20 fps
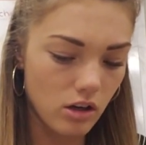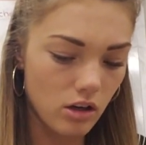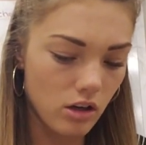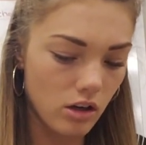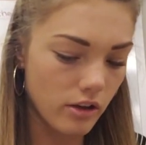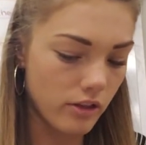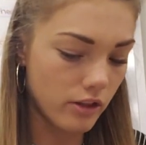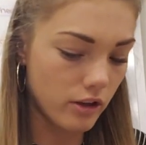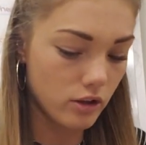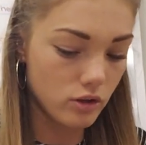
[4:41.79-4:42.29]

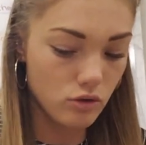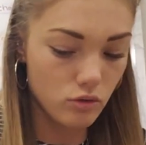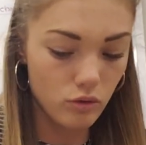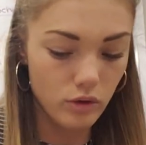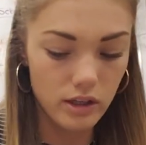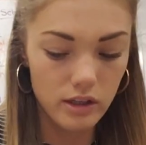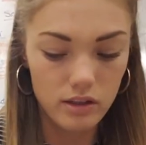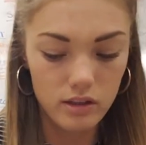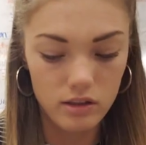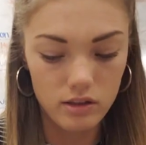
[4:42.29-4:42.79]
on the
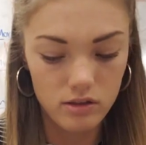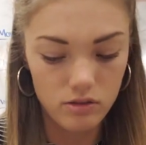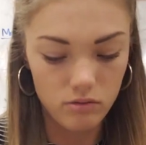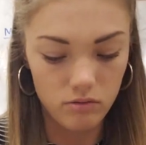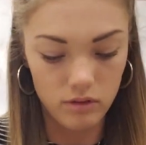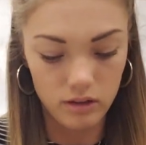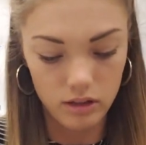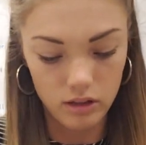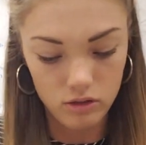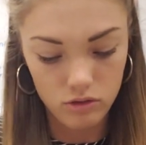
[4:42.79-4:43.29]
joint because you
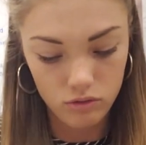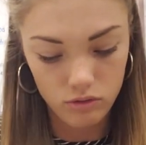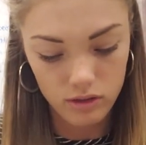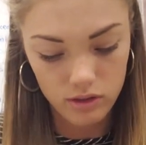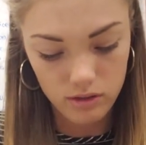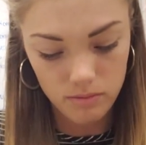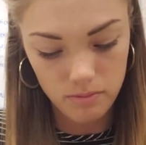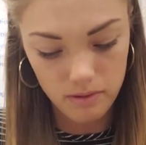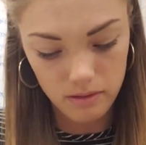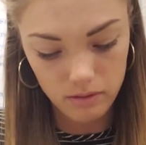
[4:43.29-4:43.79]
want the
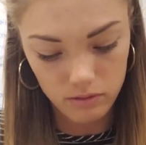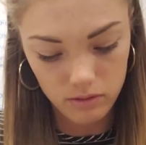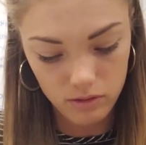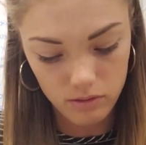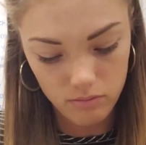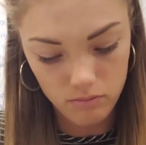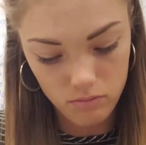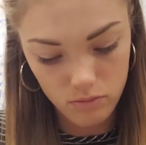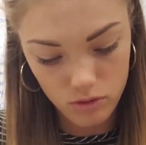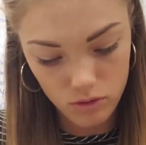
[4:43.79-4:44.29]
joint to be able
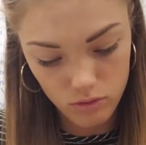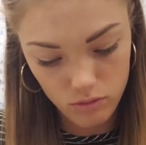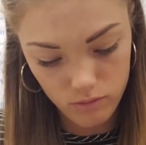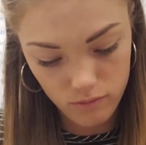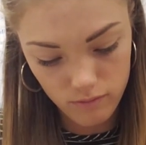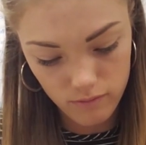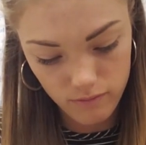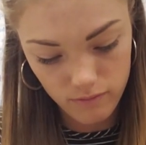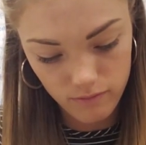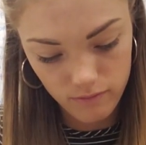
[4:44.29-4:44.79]
to
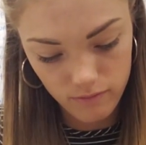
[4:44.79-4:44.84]
move.